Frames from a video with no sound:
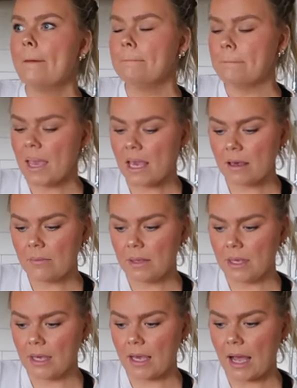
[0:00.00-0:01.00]

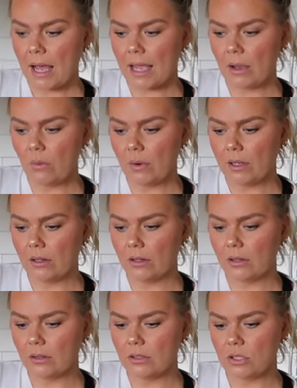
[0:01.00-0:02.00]
maybe I
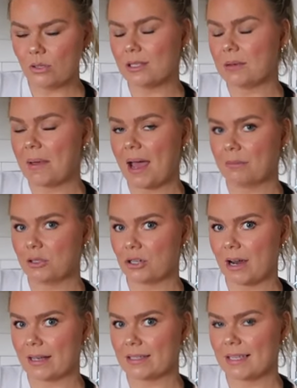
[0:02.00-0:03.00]
will do some
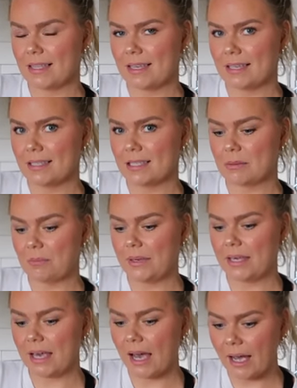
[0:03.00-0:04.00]
abstracts in these,
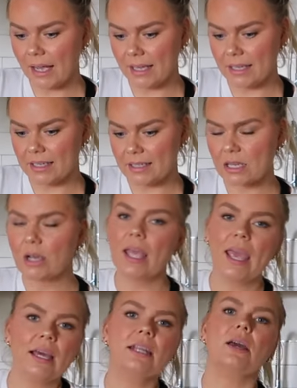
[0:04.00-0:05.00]
because,
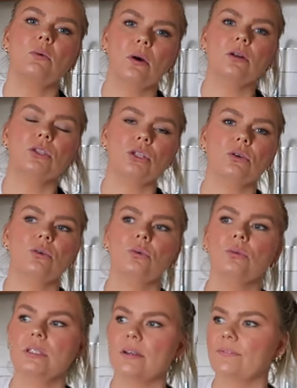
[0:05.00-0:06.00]
and I will
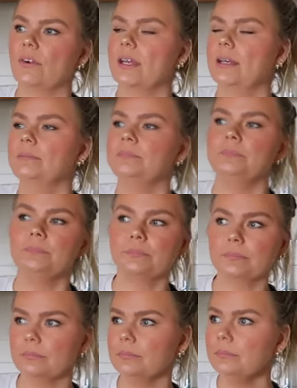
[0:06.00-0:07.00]
do different
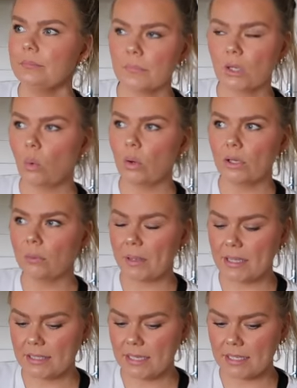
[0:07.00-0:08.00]
oil
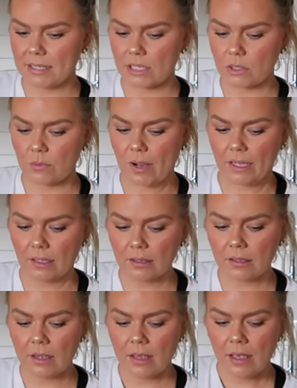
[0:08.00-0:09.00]
paintings as
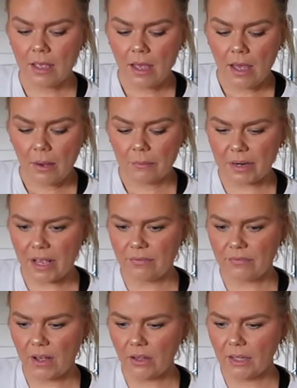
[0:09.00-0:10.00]
well, but
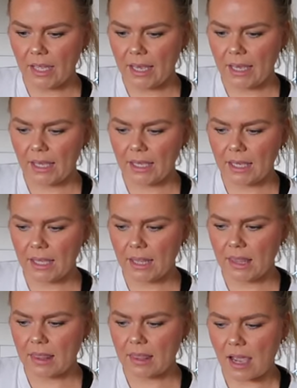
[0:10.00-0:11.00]
I felt like
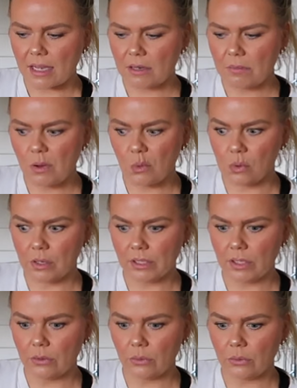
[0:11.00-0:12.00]
that could be
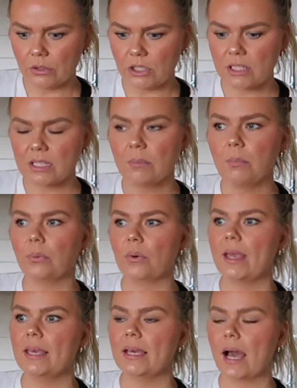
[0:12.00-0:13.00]
really cool just to
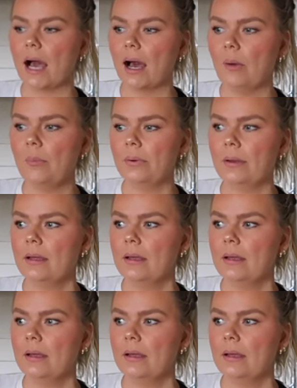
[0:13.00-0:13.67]
break up